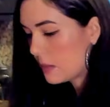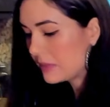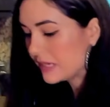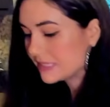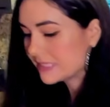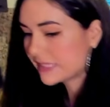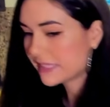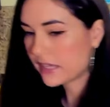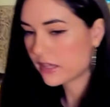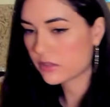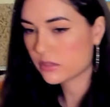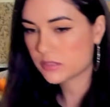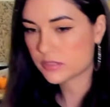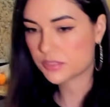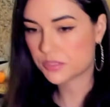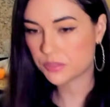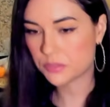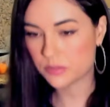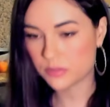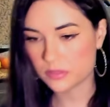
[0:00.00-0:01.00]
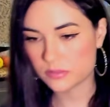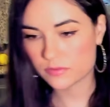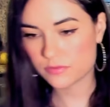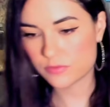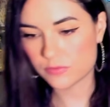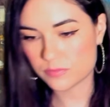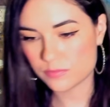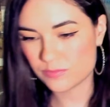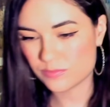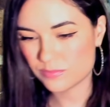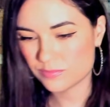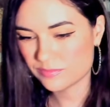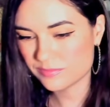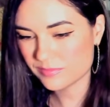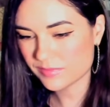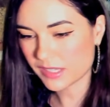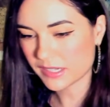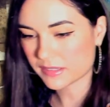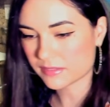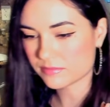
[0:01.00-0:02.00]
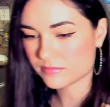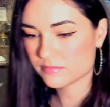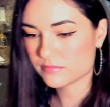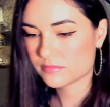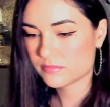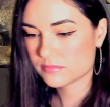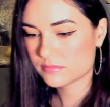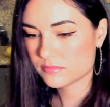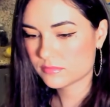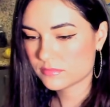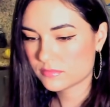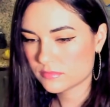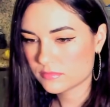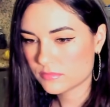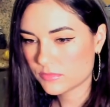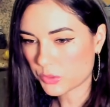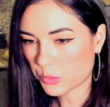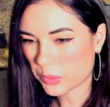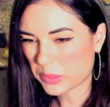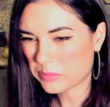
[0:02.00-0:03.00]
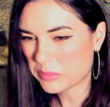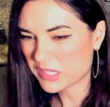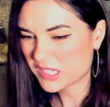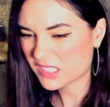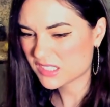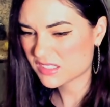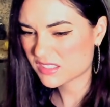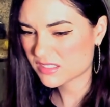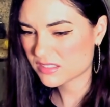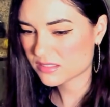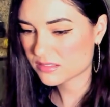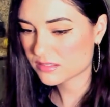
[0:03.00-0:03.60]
gonna see how those do, like 3 minutes.